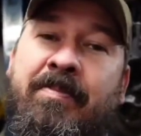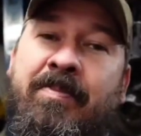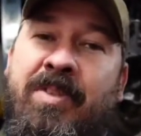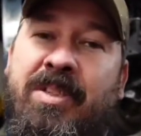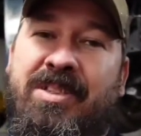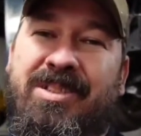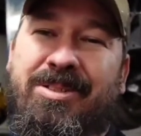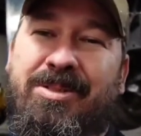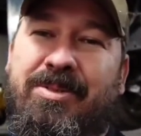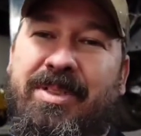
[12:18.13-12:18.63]

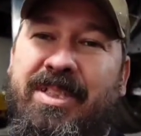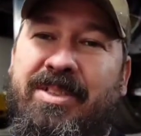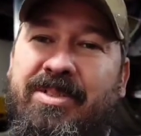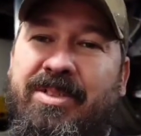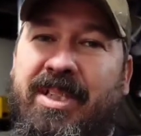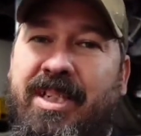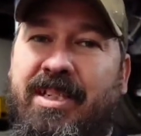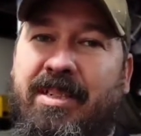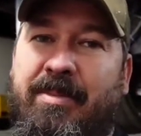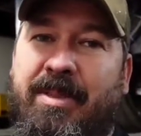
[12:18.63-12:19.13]
So these are
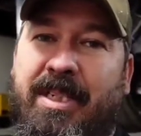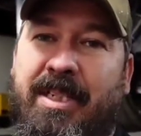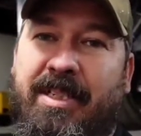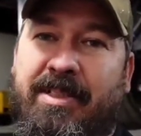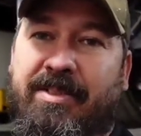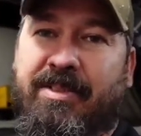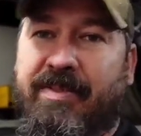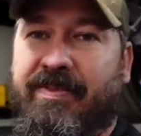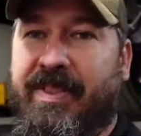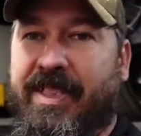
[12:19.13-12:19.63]
kind of behind
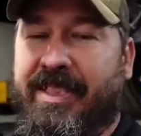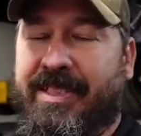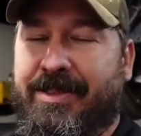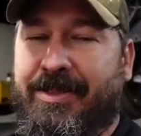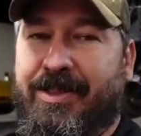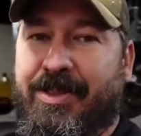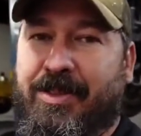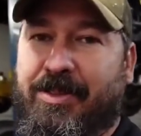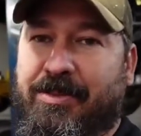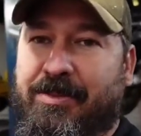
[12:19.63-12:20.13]
on the videos,
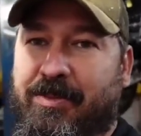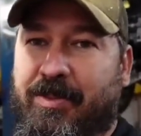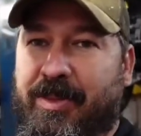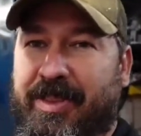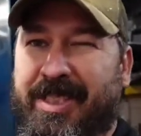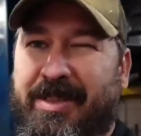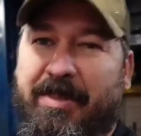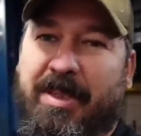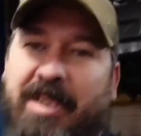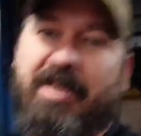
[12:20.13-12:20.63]
so we'll
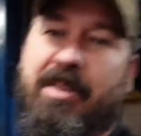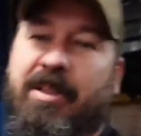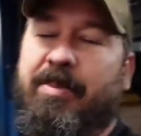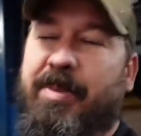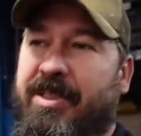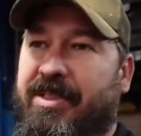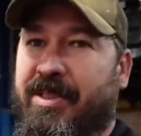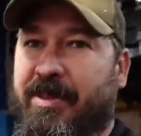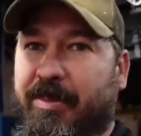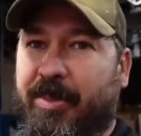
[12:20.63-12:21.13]
get them caught up
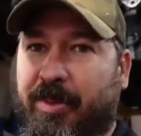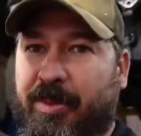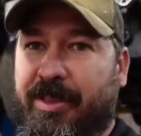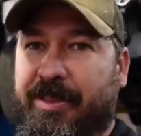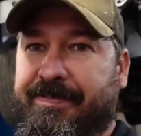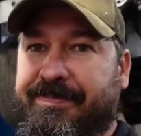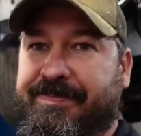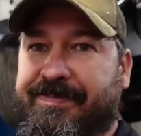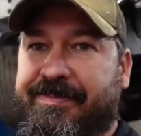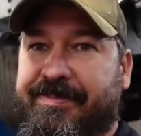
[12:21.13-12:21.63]
at some
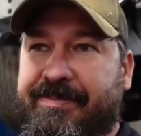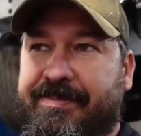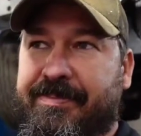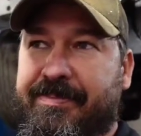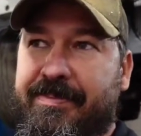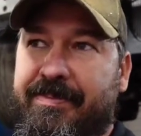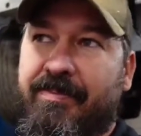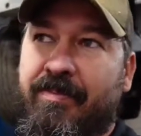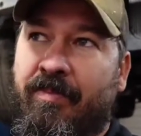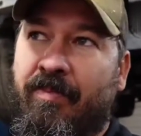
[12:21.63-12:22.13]
point.
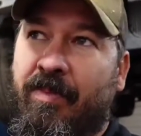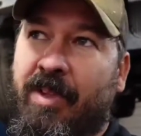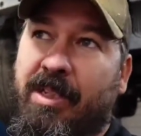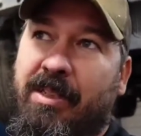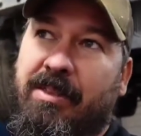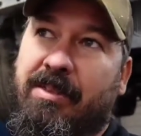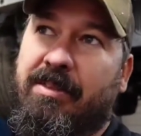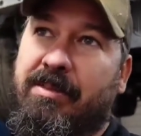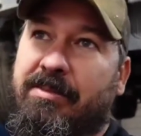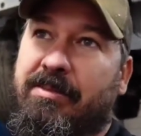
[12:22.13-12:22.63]

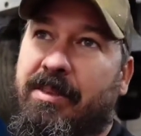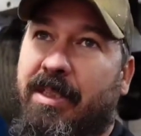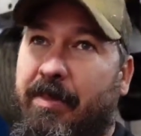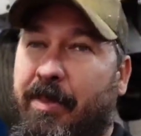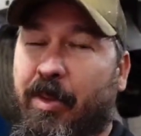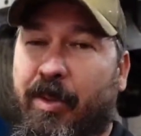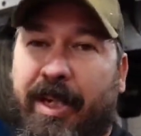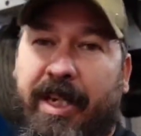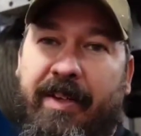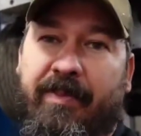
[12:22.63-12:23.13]
I'm
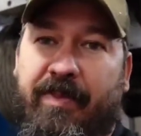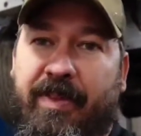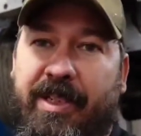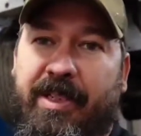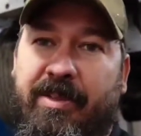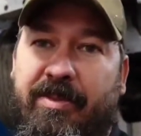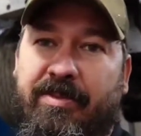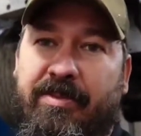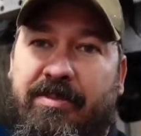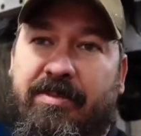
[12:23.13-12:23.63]
okay if we
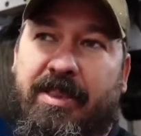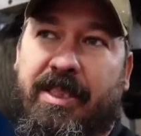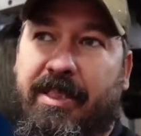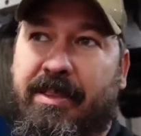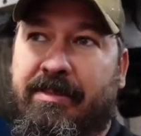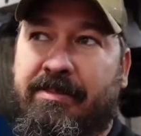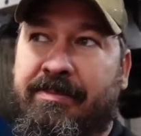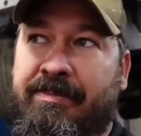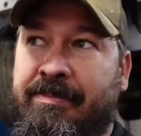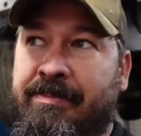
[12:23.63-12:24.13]
don't, like
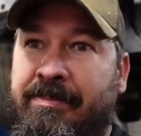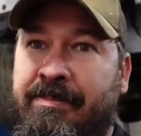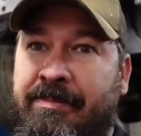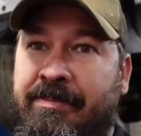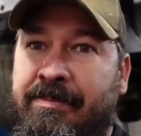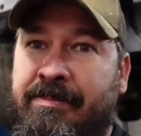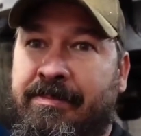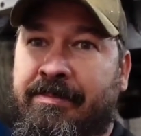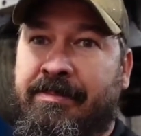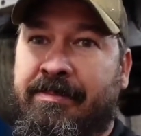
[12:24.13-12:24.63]

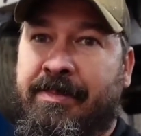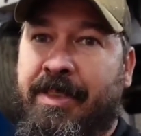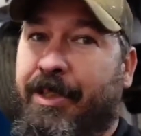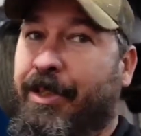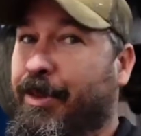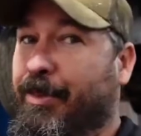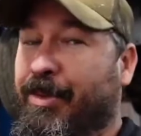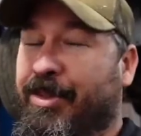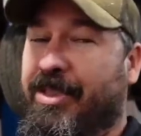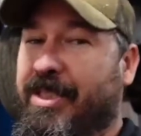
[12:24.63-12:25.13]

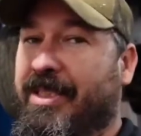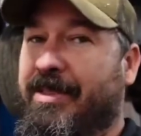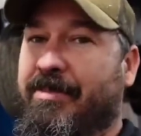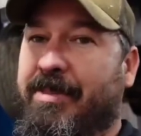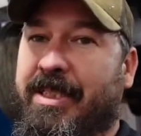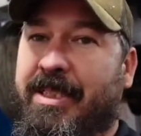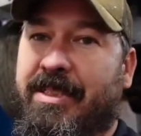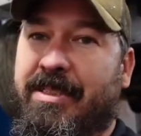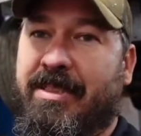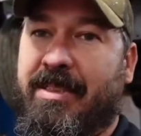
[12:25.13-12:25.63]
100%,
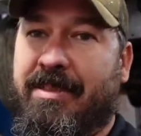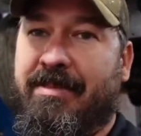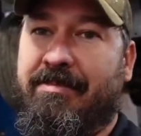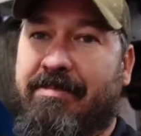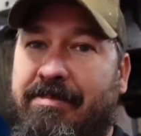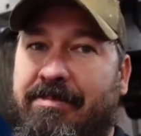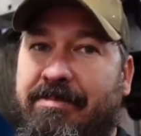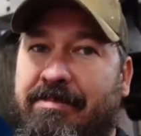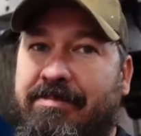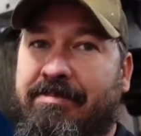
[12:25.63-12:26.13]
because
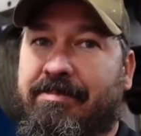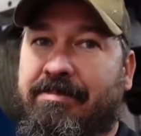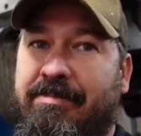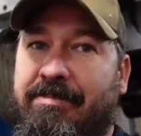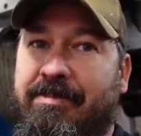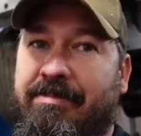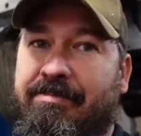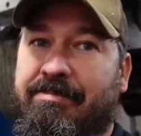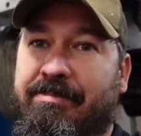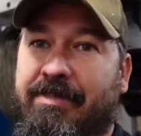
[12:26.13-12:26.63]
I'm
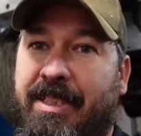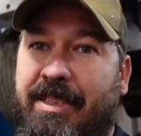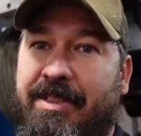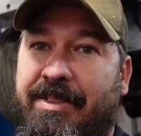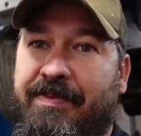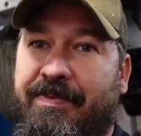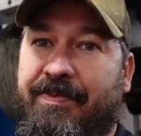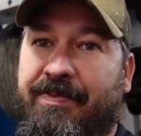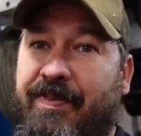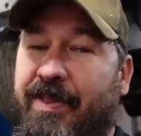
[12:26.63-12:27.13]

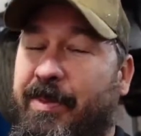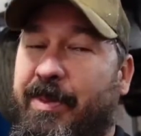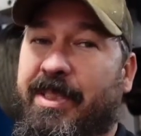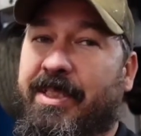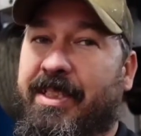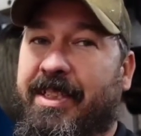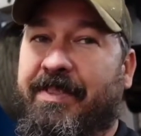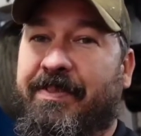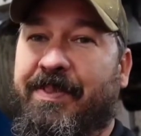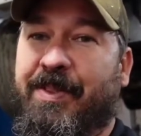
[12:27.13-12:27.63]
not filming
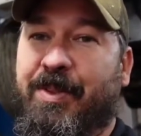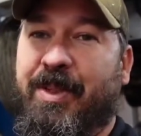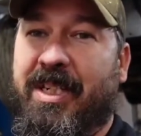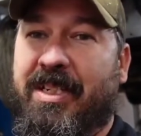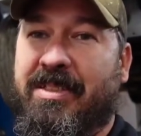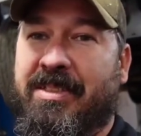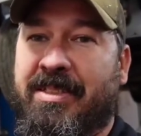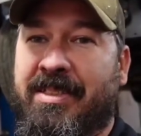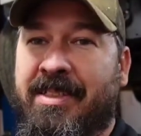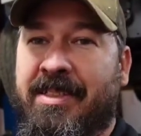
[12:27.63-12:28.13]
anything in a few
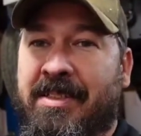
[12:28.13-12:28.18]
days.